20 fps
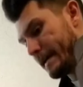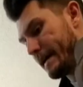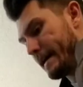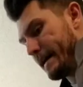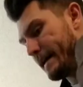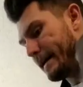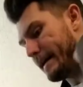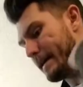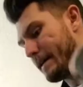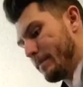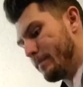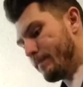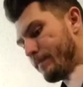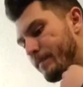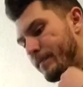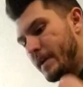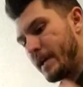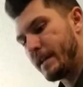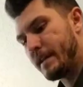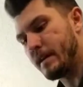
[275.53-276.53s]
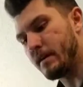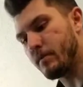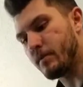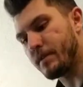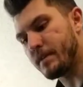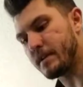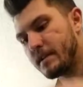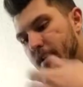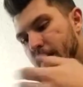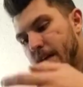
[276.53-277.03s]
And then
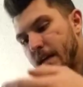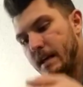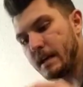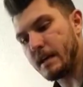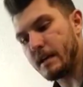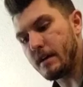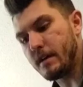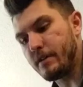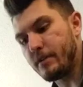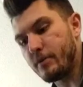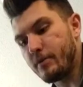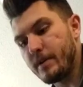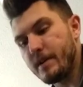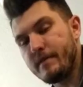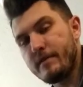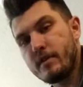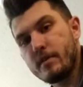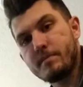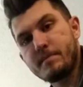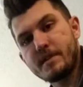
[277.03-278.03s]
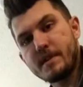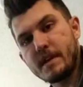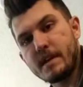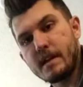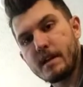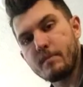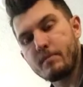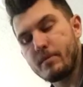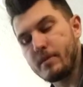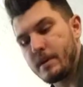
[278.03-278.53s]
with the decay on the reverb
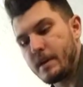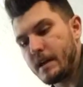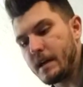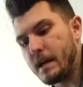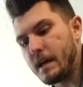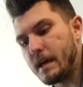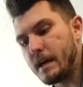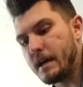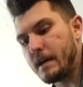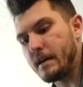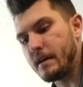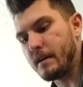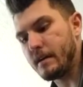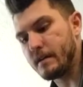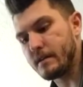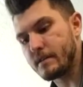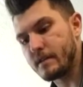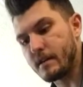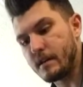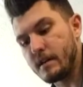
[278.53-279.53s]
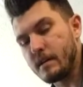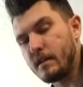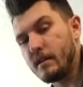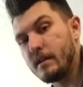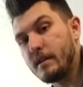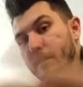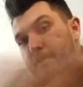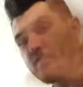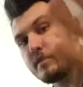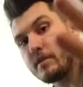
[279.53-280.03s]
set up pretty high, it's going to
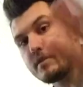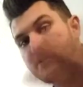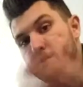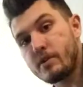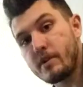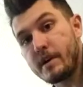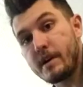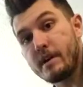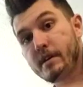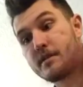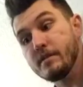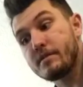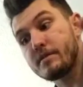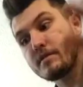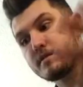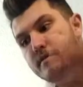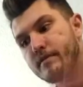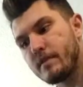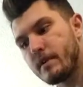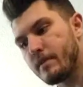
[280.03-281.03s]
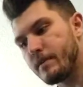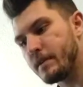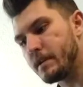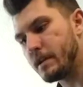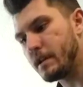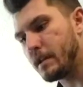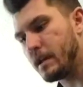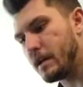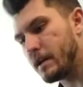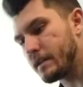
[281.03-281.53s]
leave those trails for a
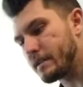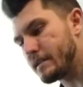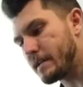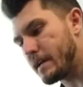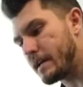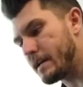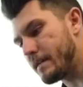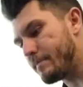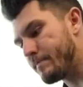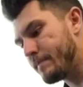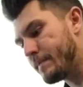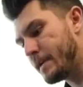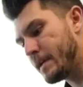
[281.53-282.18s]
really long time.